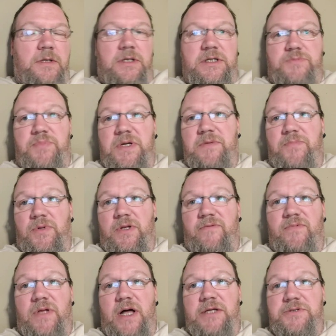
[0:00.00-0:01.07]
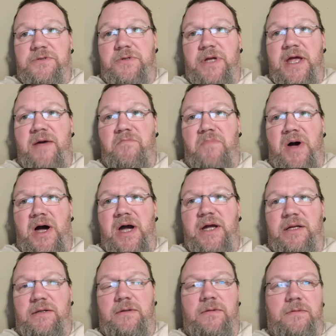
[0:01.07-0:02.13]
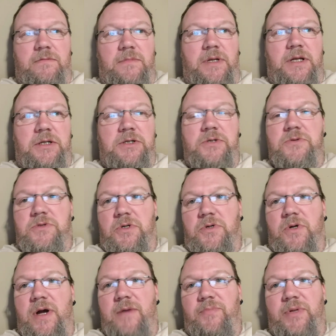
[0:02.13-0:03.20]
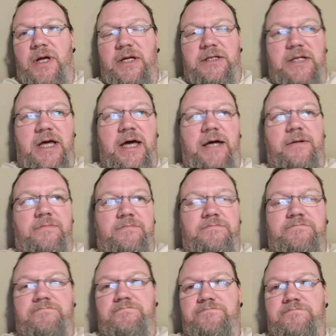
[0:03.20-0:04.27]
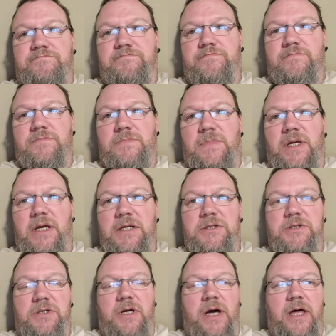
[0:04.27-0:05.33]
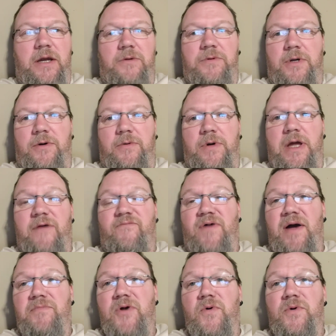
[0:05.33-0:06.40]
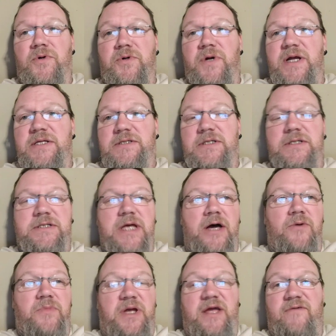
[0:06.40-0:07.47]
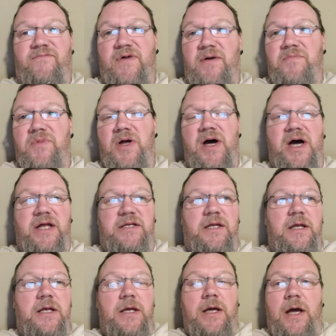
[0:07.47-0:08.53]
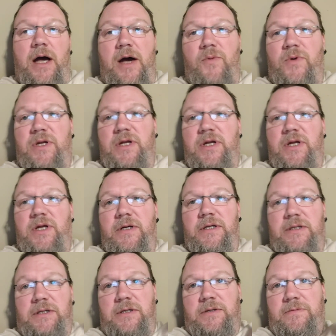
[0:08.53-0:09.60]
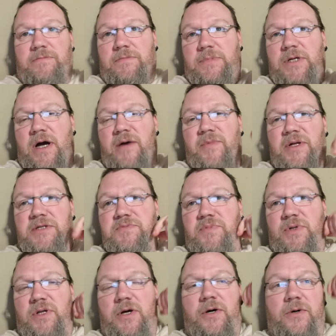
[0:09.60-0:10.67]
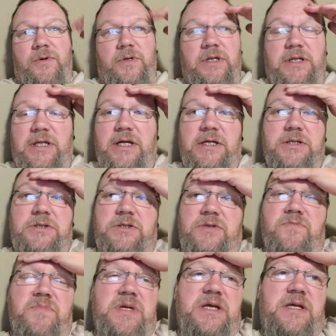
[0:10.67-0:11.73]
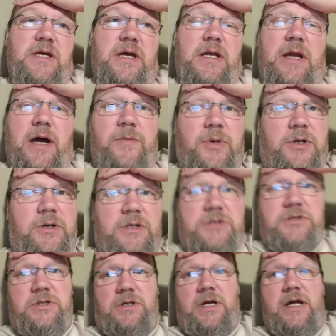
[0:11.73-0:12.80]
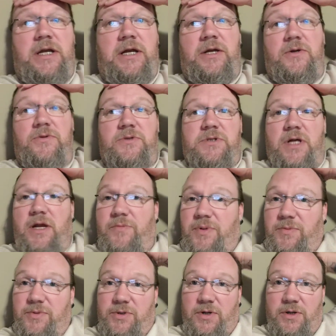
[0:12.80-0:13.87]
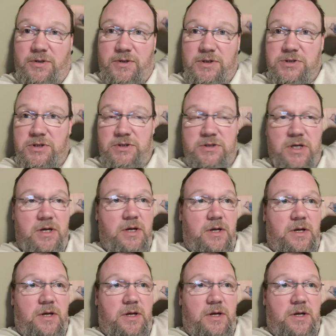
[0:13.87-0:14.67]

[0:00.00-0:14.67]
These people have lost their damn mind and using crap like that. I don't know. If I'm going crazy, tell me. If I'm not, I want to hear in the comments below. That, to me, and I'm a Christian, and I know there's a lot of people that aren't Christians,